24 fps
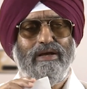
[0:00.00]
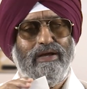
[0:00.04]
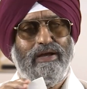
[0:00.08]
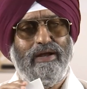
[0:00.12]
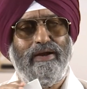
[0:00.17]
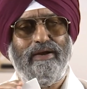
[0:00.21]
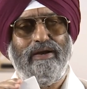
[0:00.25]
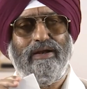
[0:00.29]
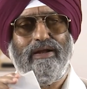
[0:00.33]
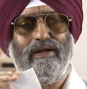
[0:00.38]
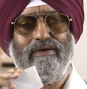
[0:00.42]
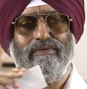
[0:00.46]

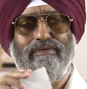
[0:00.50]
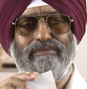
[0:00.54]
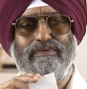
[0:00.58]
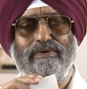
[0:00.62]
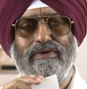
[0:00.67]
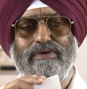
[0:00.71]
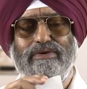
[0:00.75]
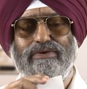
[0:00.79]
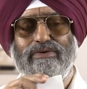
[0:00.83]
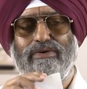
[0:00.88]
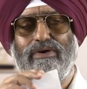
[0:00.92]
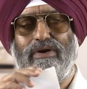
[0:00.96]
and we
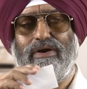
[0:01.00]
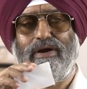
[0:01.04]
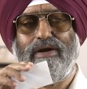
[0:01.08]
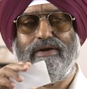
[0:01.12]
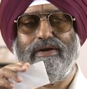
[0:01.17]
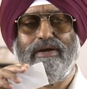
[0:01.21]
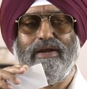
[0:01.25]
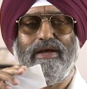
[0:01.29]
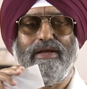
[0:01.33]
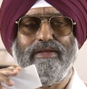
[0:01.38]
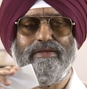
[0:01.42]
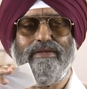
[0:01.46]
draw a
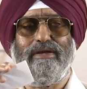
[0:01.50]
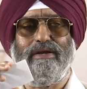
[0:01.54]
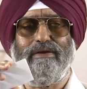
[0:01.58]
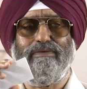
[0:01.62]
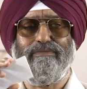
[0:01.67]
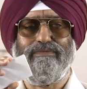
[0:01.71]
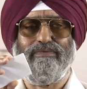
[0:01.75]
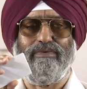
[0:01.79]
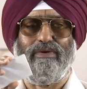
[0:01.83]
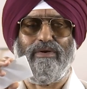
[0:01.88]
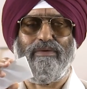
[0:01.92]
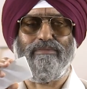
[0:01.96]

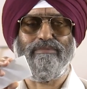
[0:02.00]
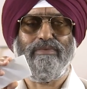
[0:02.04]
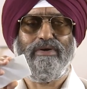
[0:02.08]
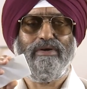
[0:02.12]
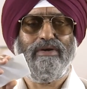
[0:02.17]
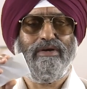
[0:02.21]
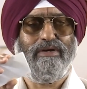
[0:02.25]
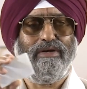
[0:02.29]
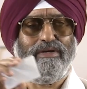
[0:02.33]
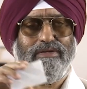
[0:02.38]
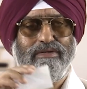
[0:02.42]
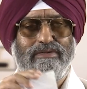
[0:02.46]
tangent from
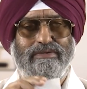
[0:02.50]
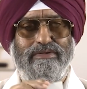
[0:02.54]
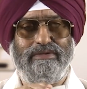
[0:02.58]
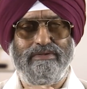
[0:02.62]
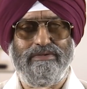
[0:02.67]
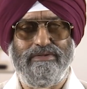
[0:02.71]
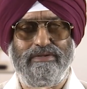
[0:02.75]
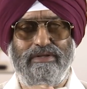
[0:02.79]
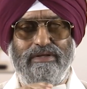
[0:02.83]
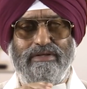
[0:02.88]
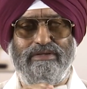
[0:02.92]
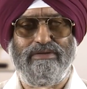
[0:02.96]
uh,
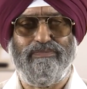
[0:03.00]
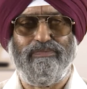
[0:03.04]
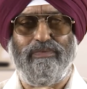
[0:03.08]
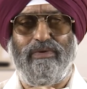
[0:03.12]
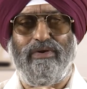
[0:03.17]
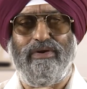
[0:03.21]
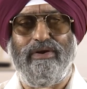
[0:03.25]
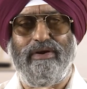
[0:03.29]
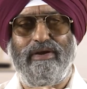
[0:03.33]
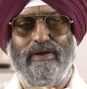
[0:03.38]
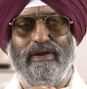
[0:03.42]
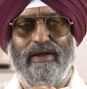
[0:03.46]
this
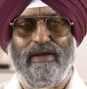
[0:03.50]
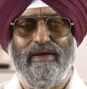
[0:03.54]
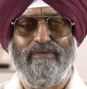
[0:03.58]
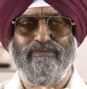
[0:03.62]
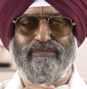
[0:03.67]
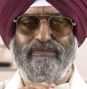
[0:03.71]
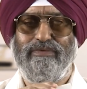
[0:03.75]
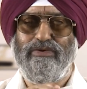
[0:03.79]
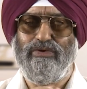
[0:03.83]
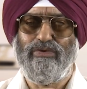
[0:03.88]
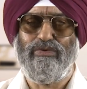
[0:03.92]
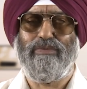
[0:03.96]
point
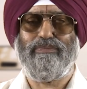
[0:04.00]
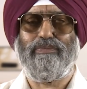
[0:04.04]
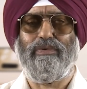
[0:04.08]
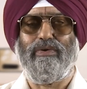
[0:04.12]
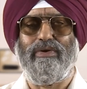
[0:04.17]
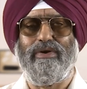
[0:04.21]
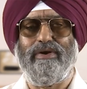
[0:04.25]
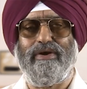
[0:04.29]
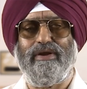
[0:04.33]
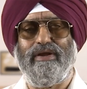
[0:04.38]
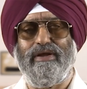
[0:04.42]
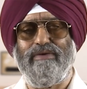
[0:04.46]
f new
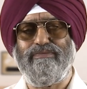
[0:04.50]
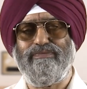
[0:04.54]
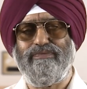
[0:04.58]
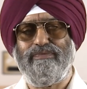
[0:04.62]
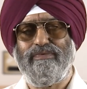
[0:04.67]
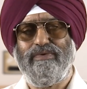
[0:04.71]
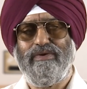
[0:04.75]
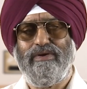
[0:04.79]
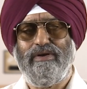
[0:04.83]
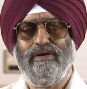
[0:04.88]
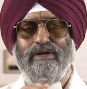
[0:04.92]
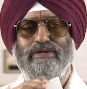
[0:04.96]
point f
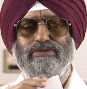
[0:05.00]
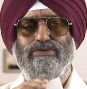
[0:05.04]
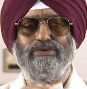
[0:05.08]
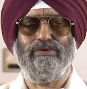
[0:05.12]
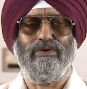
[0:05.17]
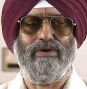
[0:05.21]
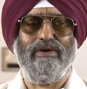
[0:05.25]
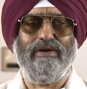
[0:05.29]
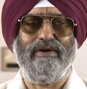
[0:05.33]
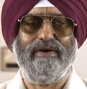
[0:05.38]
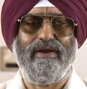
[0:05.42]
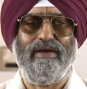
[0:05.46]
let us
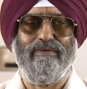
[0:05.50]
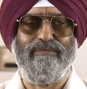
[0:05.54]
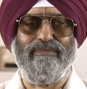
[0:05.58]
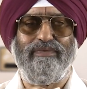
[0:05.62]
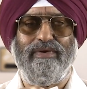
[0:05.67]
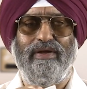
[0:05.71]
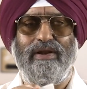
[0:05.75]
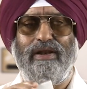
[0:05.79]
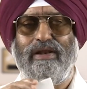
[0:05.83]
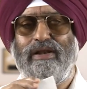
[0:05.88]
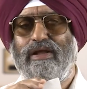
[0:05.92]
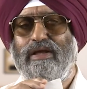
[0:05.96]
call it f
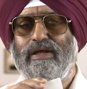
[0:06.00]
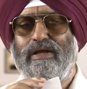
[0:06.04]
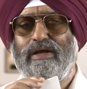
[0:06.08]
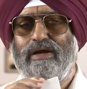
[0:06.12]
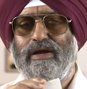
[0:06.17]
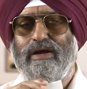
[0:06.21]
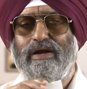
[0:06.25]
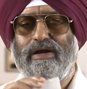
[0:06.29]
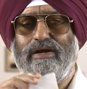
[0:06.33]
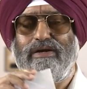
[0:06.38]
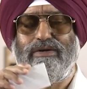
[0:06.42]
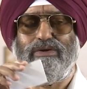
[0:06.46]
l
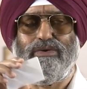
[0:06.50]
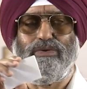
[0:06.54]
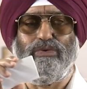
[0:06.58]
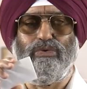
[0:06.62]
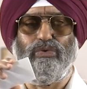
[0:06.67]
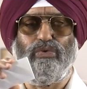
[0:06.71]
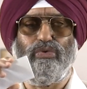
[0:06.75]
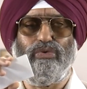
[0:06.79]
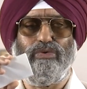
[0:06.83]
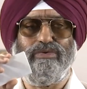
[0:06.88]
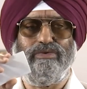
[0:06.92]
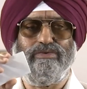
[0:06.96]
uh, to
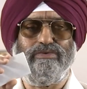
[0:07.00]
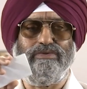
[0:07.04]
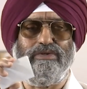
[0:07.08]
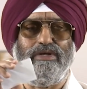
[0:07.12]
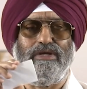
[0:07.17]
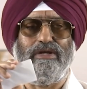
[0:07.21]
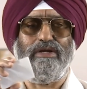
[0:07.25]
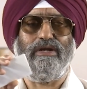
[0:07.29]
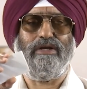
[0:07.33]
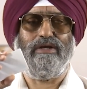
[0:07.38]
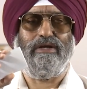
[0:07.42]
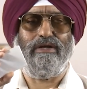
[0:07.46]

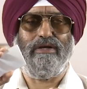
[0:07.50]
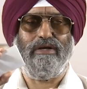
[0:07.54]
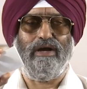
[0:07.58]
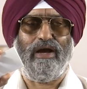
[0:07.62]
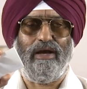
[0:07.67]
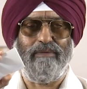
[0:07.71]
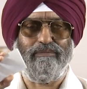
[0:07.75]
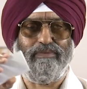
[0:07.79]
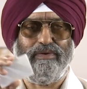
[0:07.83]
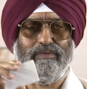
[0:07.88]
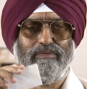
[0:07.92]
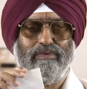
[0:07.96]
the
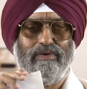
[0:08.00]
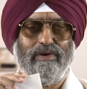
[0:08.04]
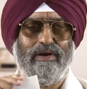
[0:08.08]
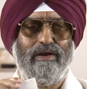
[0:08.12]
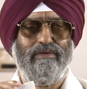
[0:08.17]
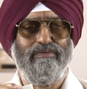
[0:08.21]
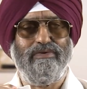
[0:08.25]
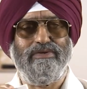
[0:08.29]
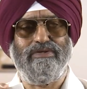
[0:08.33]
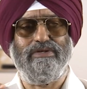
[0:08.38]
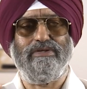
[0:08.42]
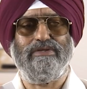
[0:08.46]
hyperbola
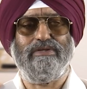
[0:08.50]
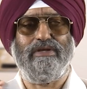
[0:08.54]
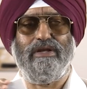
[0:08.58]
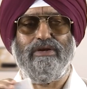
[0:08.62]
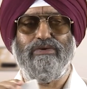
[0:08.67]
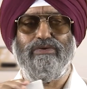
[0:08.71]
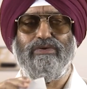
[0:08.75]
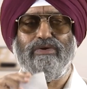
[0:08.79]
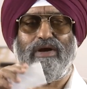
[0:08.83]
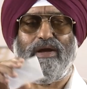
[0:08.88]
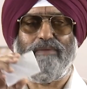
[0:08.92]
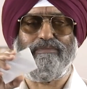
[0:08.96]
which is the
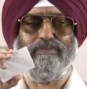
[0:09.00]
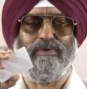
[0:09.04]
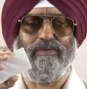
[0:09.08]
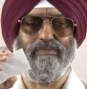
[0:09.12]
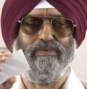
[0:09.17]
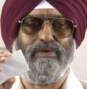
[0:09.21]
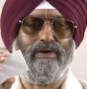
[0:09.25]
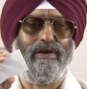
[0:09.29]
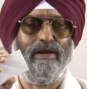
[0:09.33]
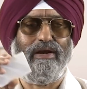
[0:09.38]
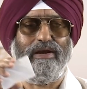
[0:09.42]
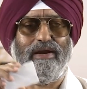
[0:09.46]
new
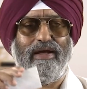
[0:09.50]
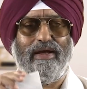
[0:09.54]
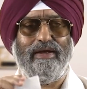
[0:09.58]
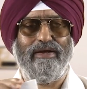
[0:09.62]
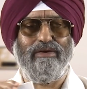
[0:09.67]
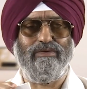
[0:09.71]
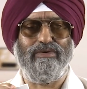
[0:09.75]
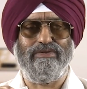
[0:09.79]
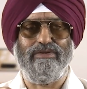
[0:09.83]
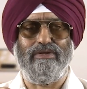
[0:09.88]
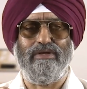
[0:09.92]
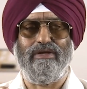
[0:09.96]
hyperbola
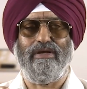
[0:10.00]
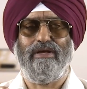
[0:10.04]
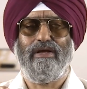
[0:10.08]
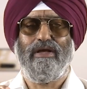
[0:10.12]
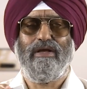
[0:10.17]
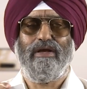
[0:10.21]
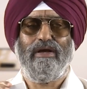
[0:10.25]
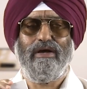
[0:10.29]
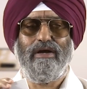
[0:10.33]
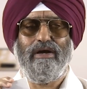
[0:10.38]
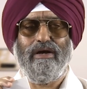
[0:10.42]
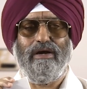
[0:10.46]
lying on the
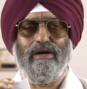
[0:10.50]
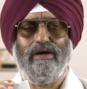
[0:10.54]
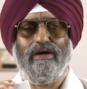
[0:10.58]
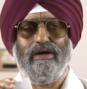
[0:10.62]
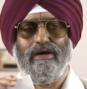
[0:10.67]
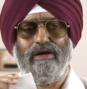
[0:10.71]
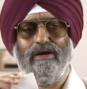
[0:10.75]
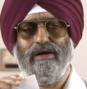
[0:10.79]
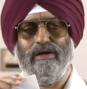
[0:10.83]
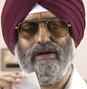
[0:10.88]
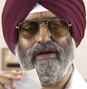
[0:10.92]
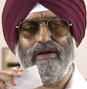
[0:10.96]
uh,
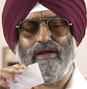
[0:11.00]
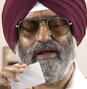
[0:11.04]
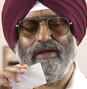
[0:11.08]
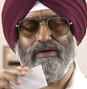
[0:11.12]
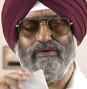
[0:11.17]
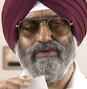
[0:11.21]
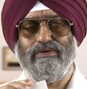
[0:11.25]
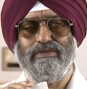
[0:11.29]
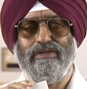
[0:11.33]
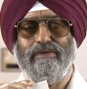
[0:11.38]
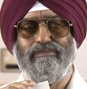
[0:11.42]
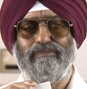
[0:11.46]
uh
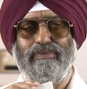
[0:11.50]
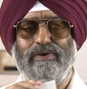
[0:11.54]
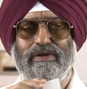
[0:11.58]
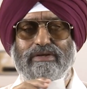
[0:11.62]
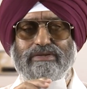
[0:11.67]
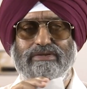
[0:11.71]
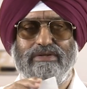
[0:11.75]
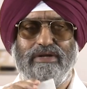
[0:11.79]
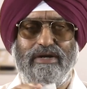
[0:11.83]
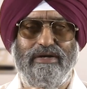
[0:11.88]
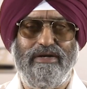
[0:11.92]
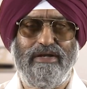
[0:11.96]
lying on the
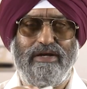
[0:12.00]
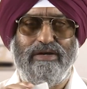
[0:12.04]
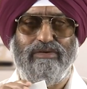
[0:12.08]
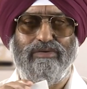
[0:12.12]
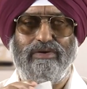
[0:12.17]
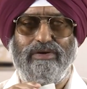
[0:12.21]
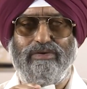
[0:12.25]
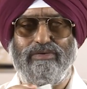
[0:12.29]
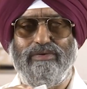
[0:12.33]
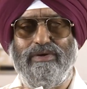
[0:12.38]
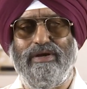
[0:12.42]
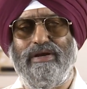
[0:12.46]
plane z
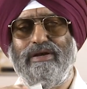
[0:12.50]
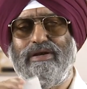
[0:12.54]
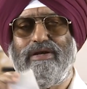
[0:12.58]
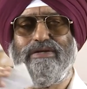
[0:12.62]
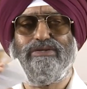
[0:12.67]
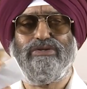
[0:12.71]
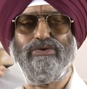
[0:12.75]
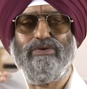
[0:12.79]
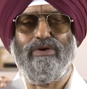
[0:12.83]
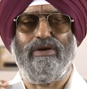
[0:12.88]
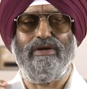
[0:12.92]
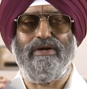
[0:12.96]
equal to l let
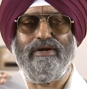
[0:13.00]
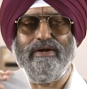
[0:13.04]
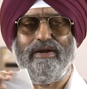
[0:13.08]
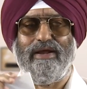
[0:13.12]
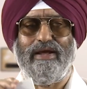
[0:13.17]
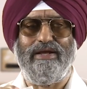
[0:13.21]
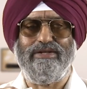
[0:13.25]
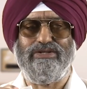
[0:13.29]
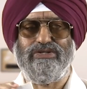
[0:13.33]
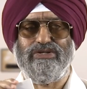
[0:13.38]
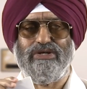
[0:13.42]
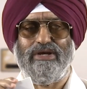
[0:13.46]
us call it
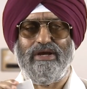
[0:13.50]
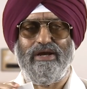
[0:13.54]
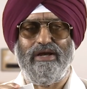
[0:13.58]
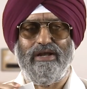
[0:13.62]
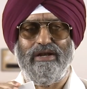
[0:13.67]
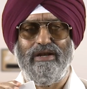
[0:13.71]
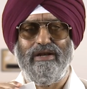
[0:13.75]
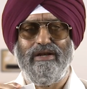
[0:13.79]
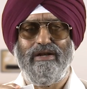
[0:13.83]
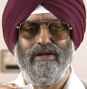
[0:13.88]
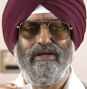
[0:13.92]
h l